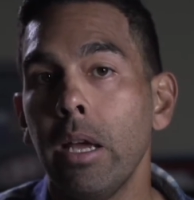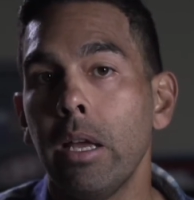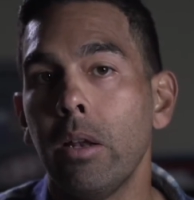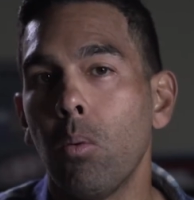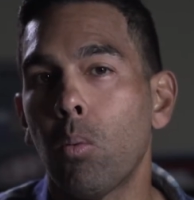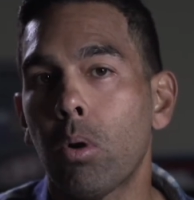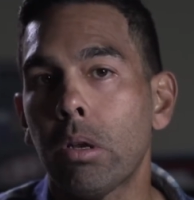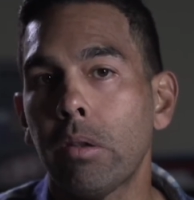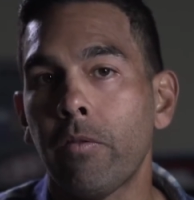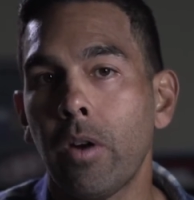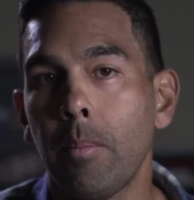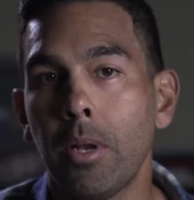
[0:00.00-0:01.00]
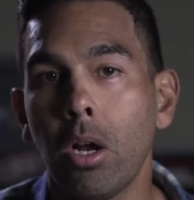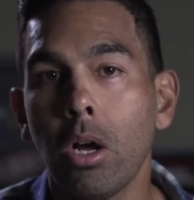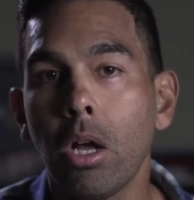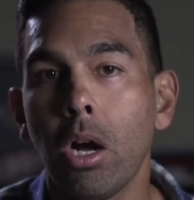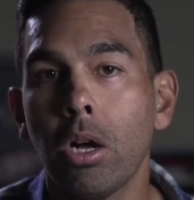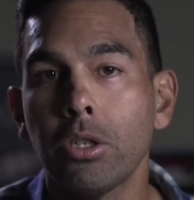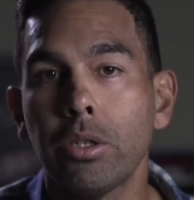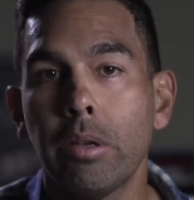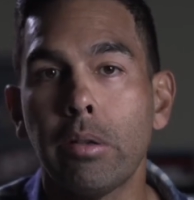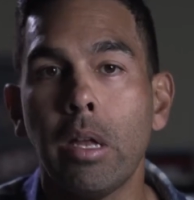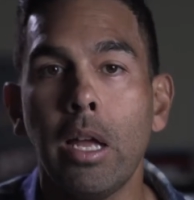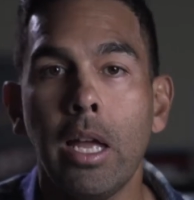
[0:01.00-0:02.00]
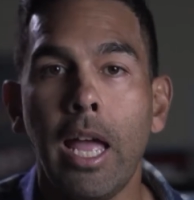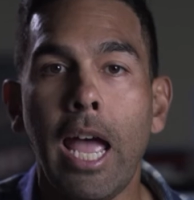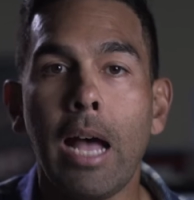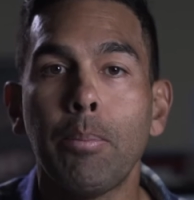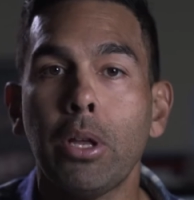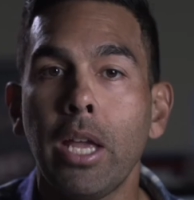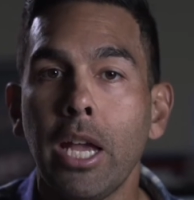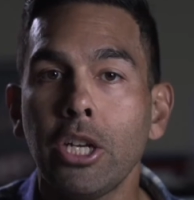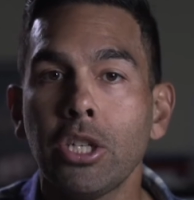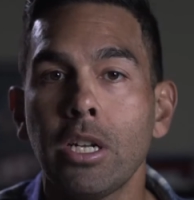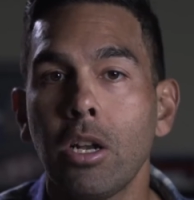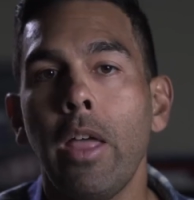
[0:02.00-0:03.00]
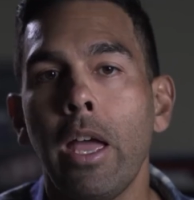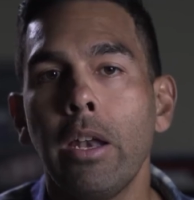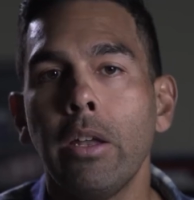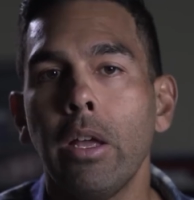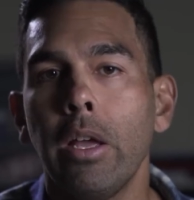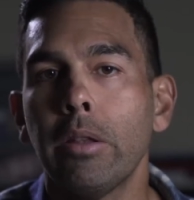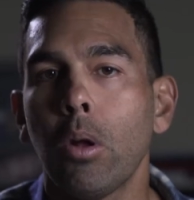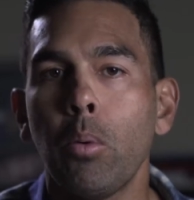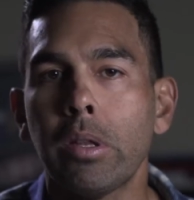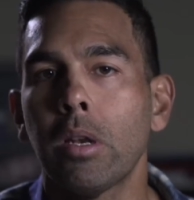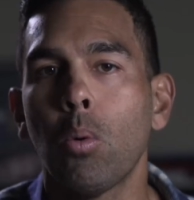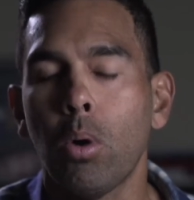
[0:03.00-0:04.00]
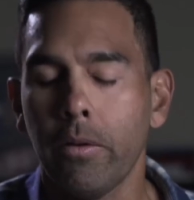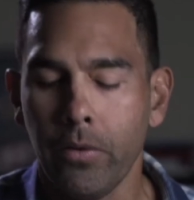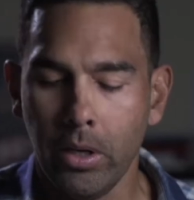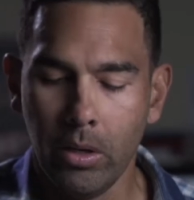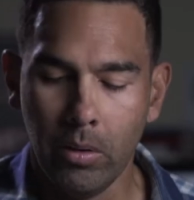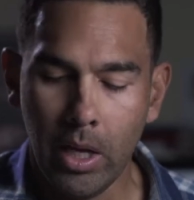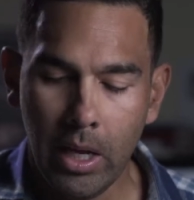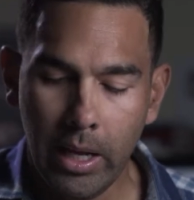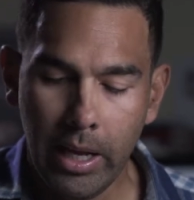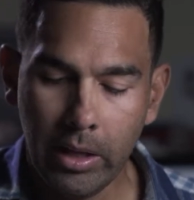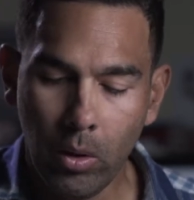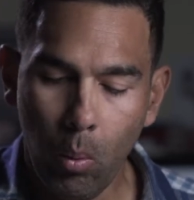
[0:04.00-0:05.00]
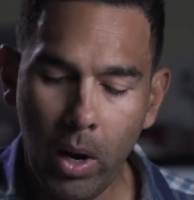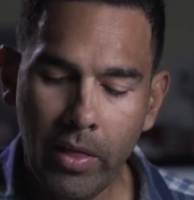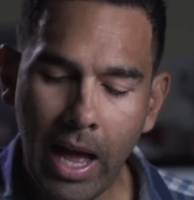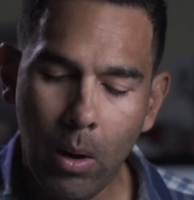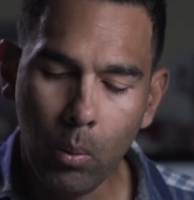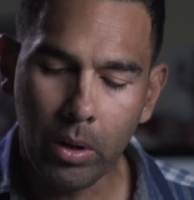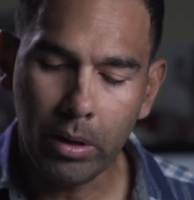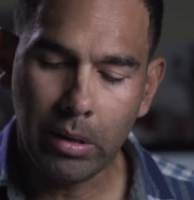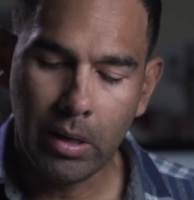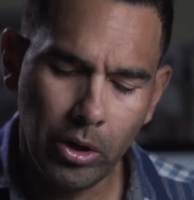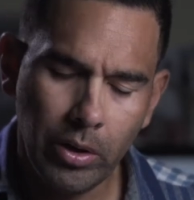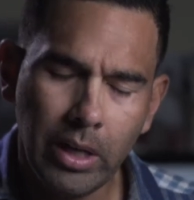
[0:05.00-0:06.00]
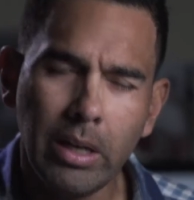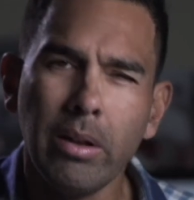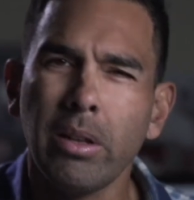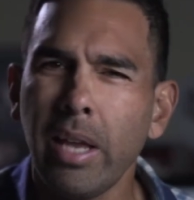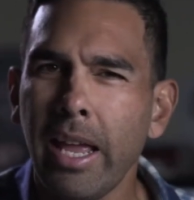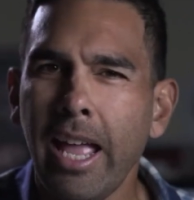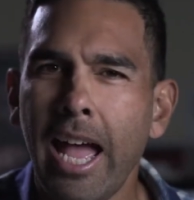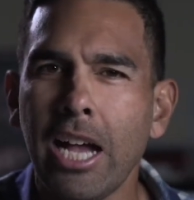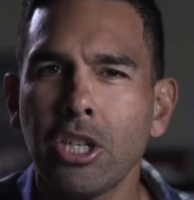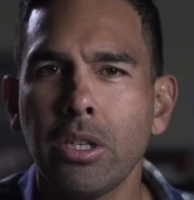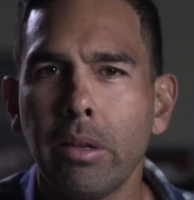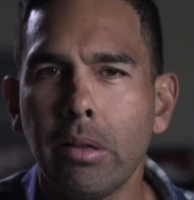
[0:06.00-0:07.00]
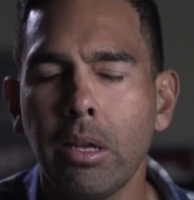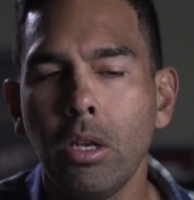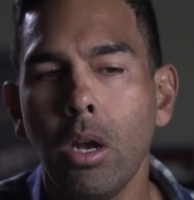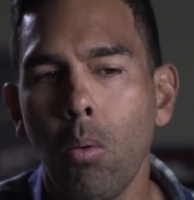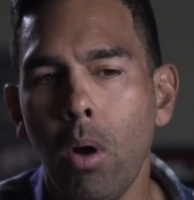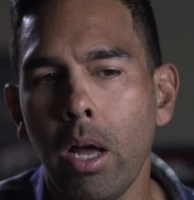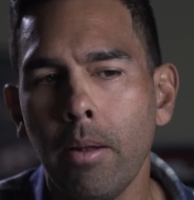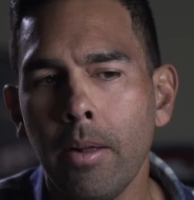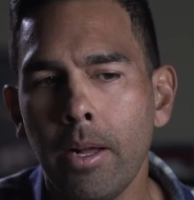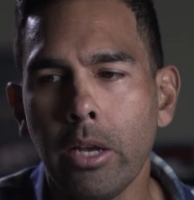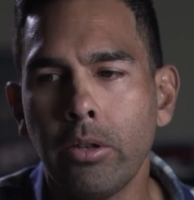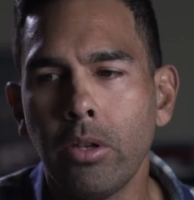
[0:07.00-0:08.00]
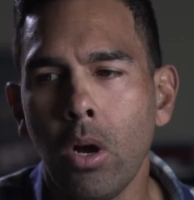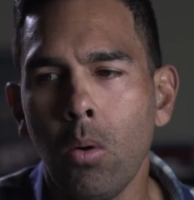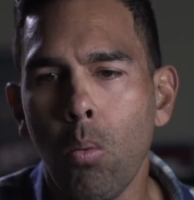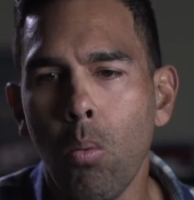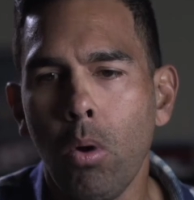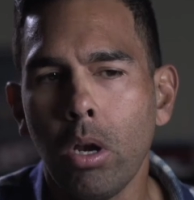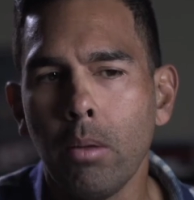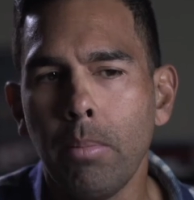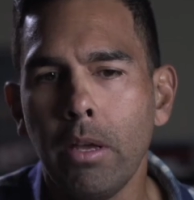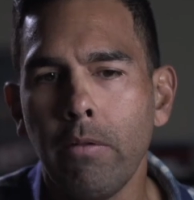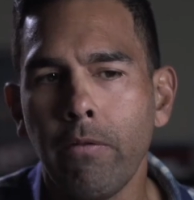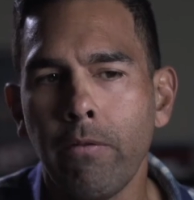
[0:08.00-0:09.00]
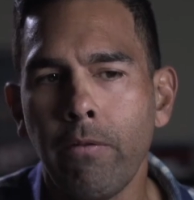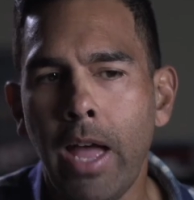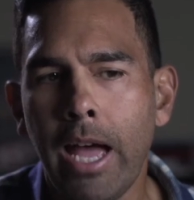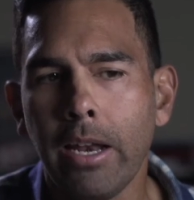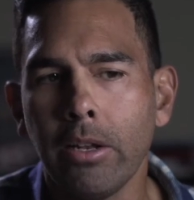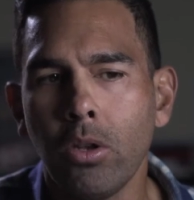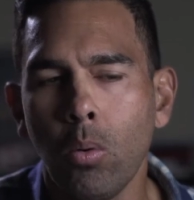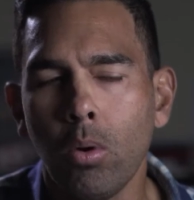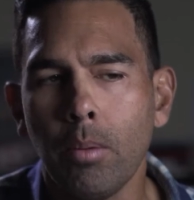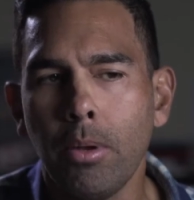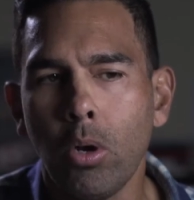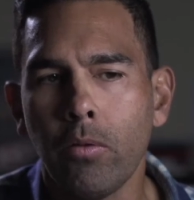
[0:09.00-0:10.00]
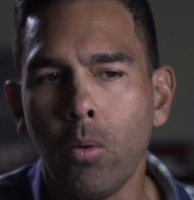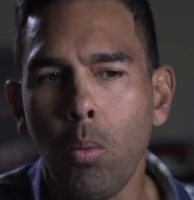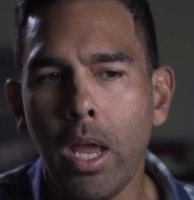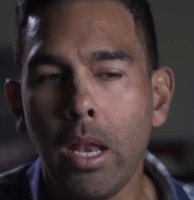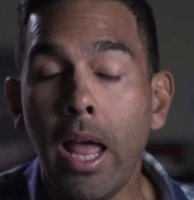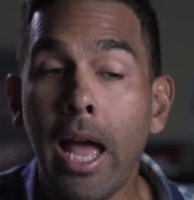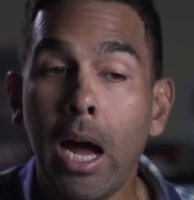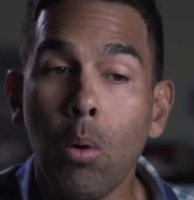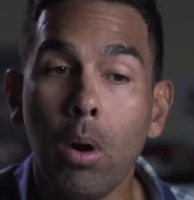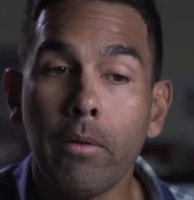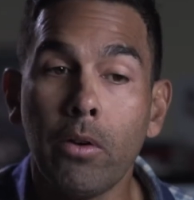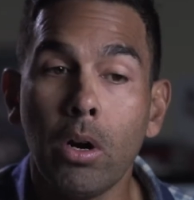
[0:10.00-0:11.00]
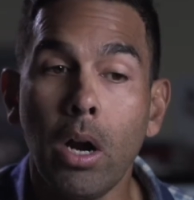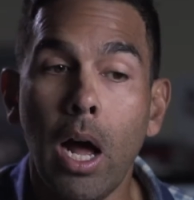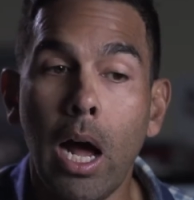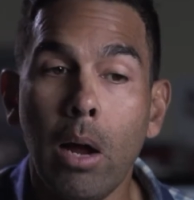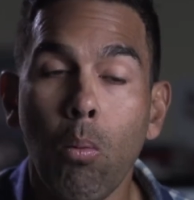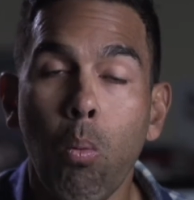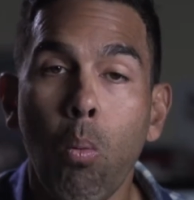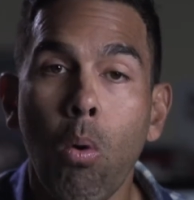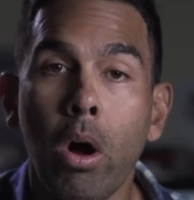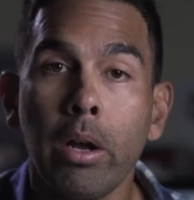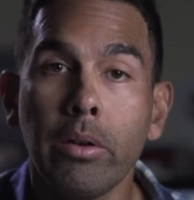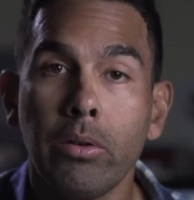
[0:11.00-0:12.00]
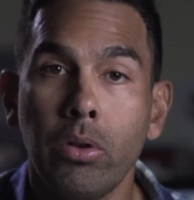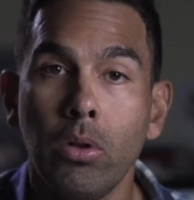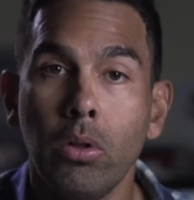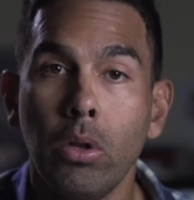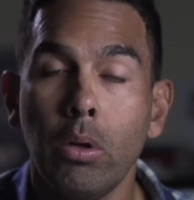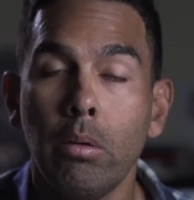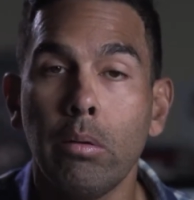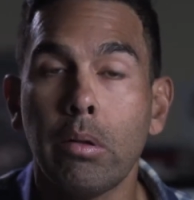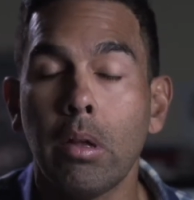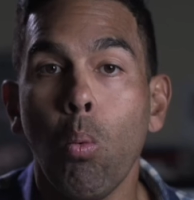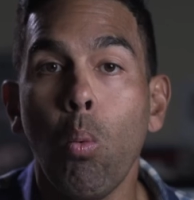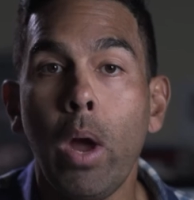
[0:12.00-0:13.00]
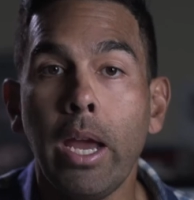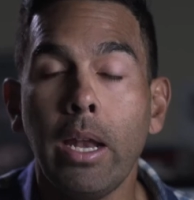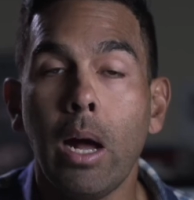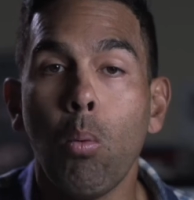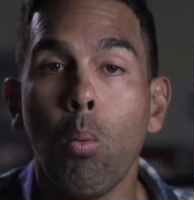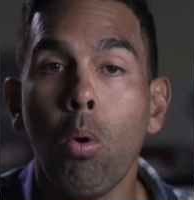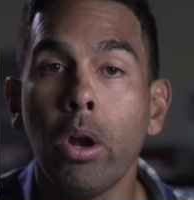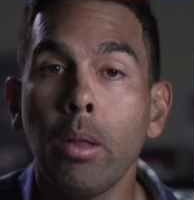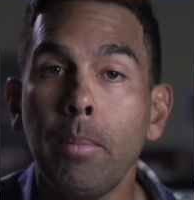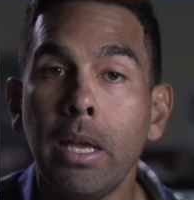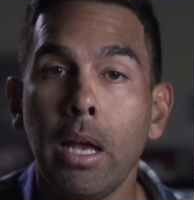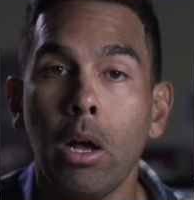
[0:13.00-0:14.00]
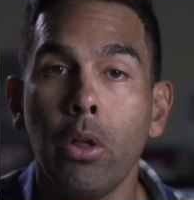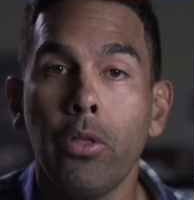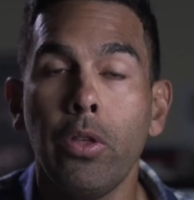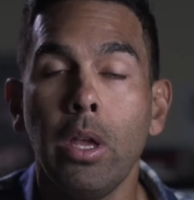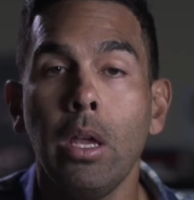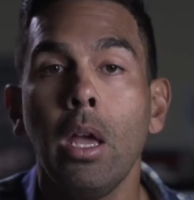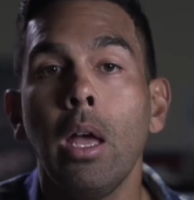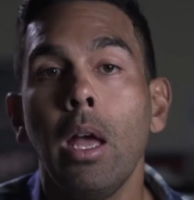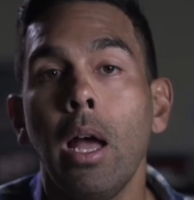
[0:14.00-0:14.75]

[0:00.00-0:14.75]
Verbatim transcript: and it works from an unconscious application and then it's always going to work for you and the way that works you need to take action you say you know what i don't want to be fat i don't want to be overweight however i want to lose weight i want to be healthy